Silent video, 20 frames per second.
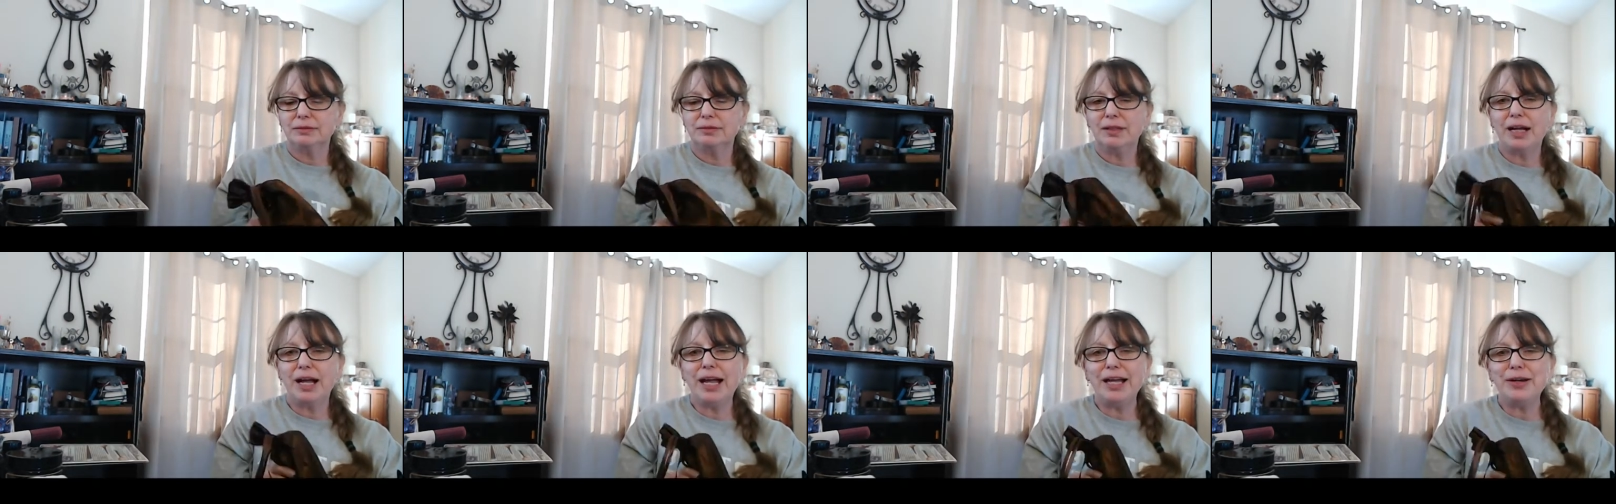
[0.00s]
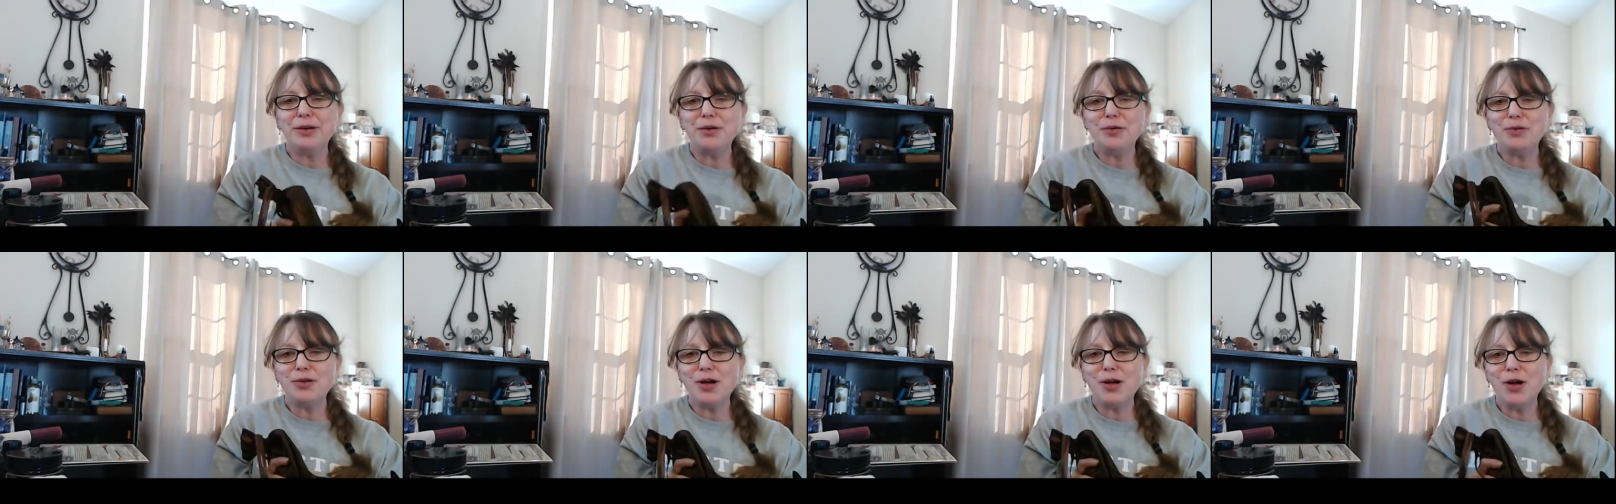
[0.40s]
I
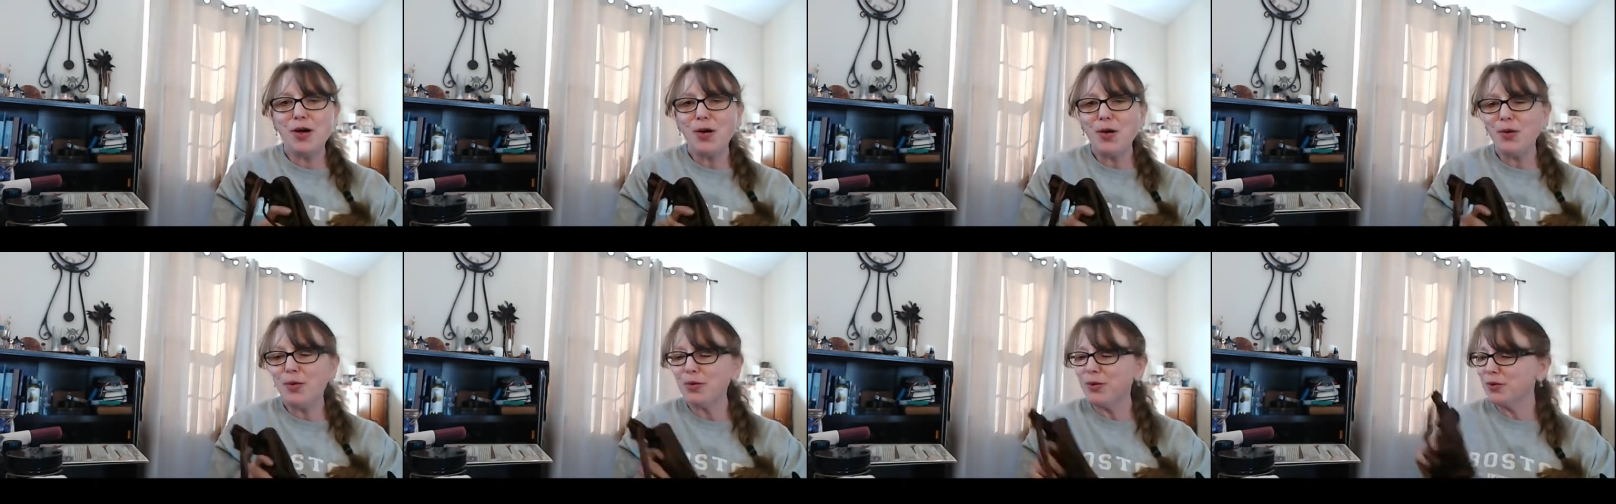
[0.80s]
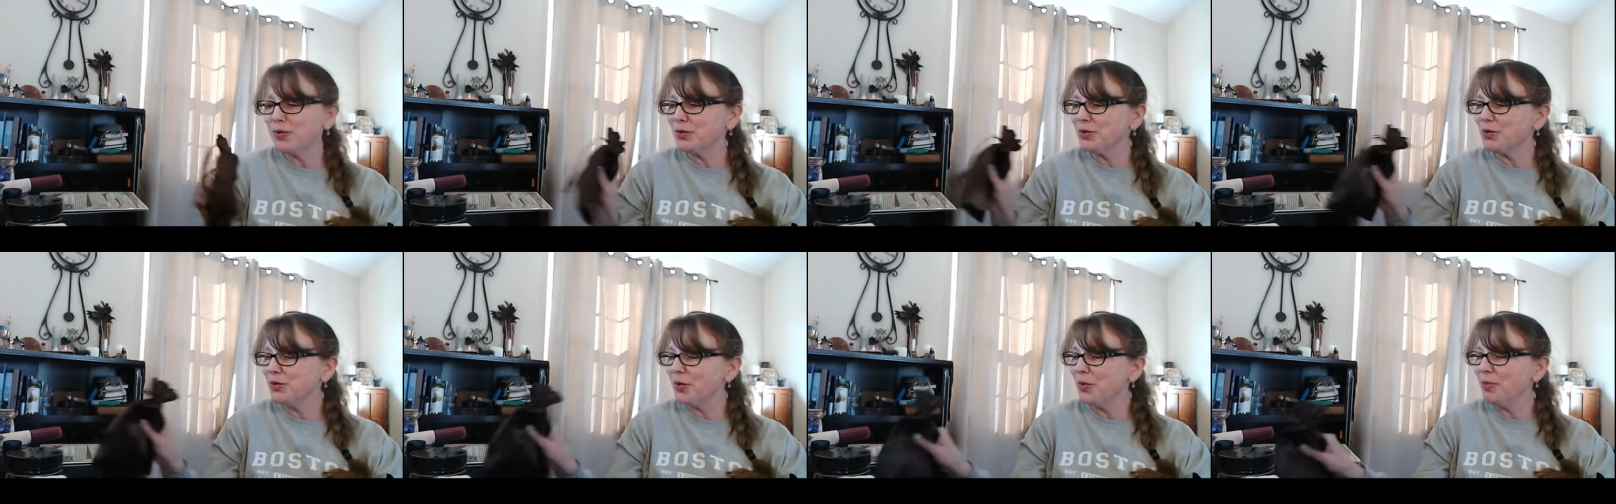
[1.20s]
don't know.
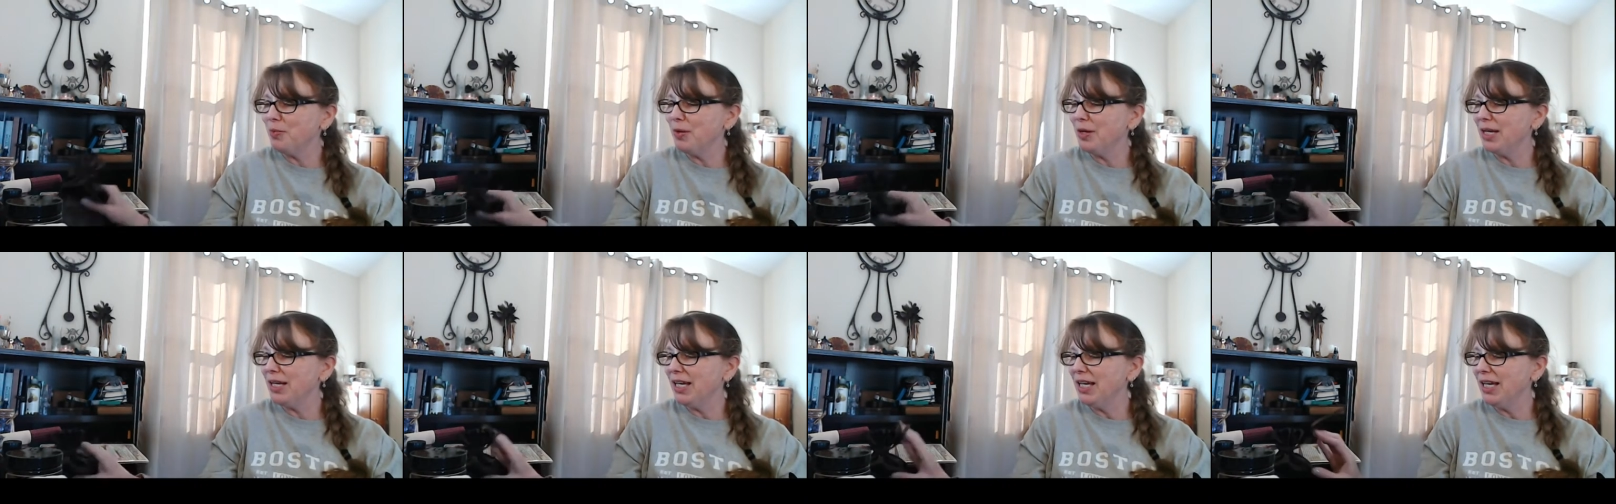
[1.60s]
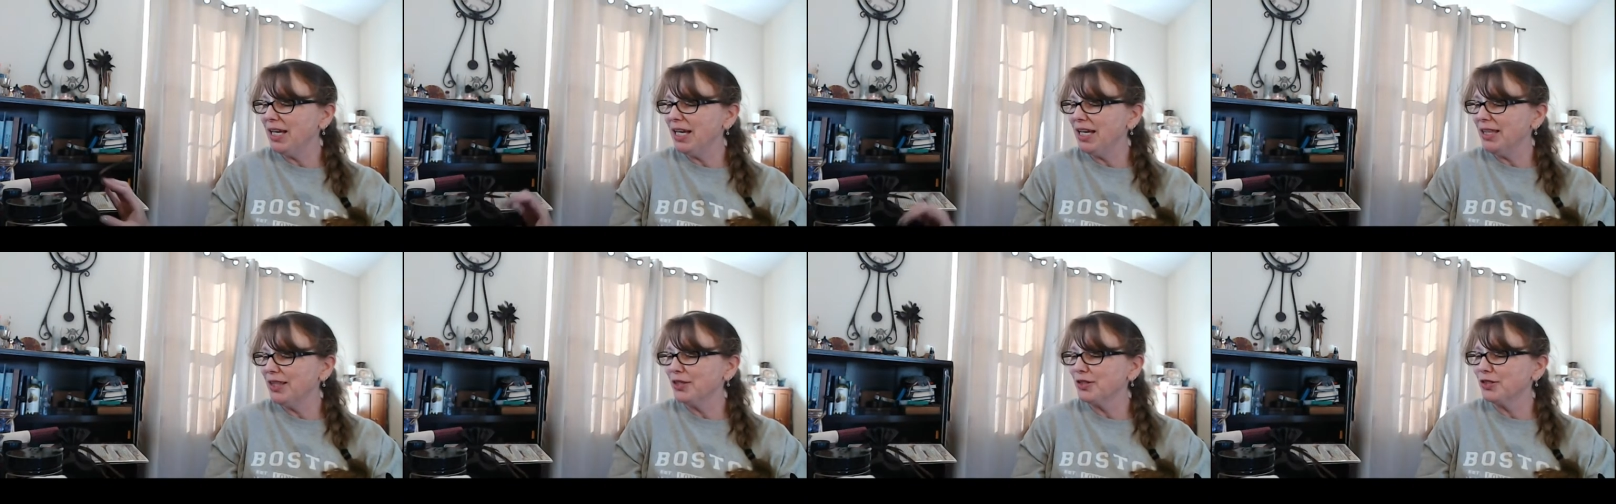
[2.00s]
There's so
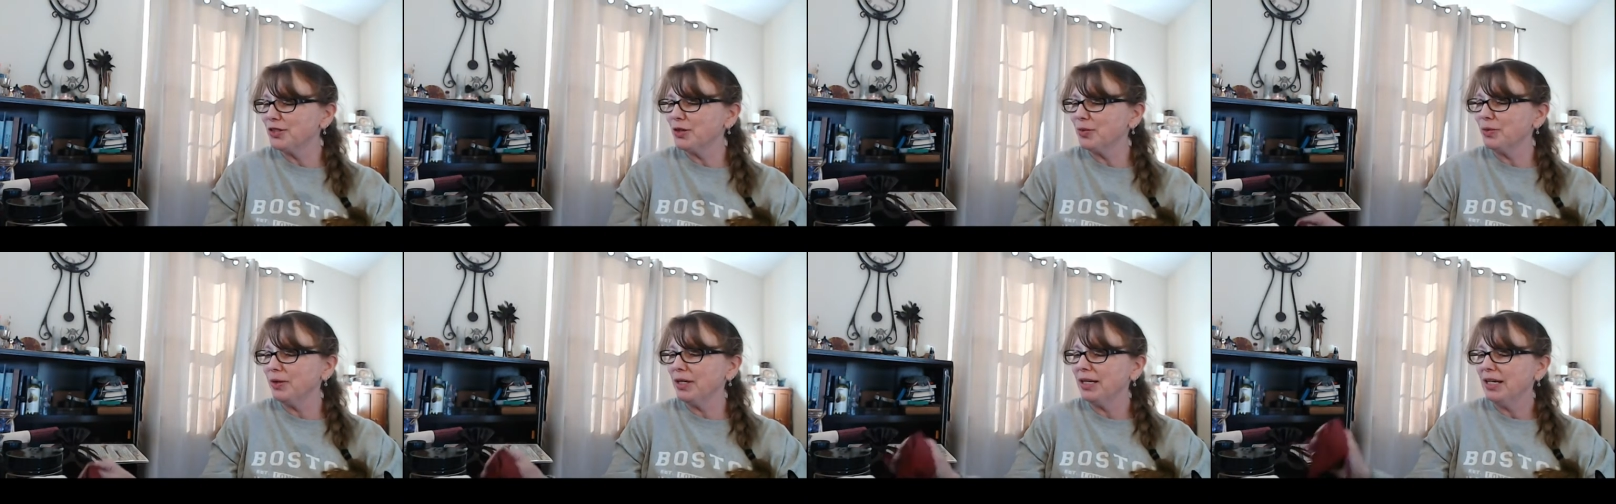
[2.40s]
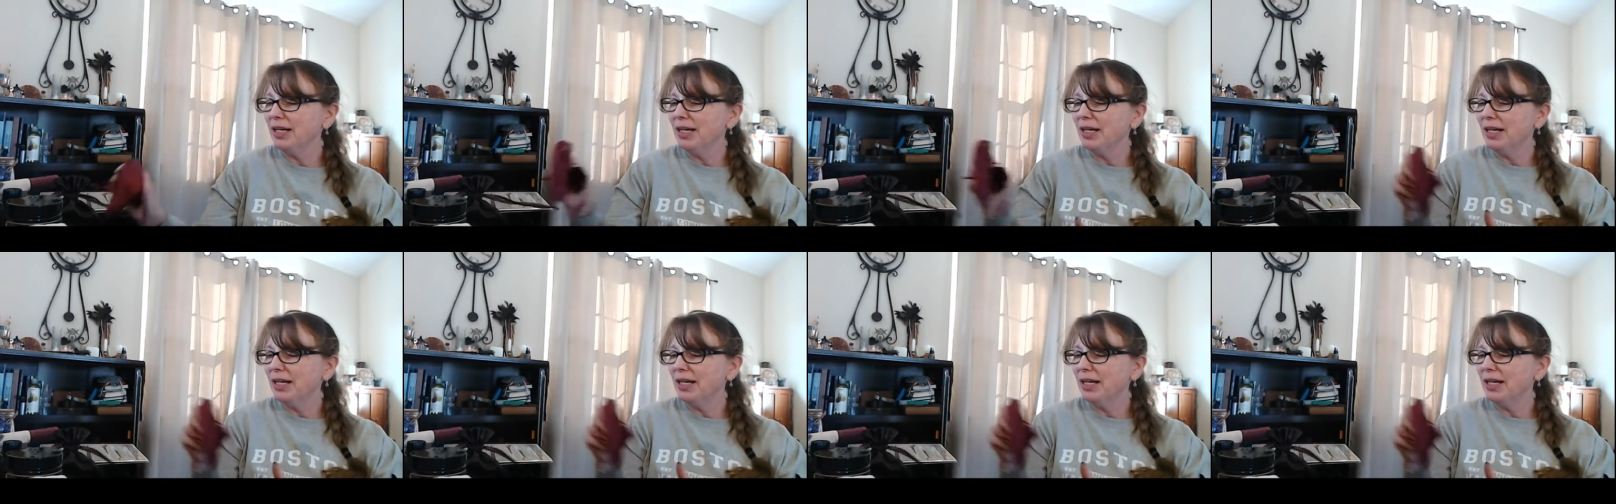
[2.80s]
many. There's three.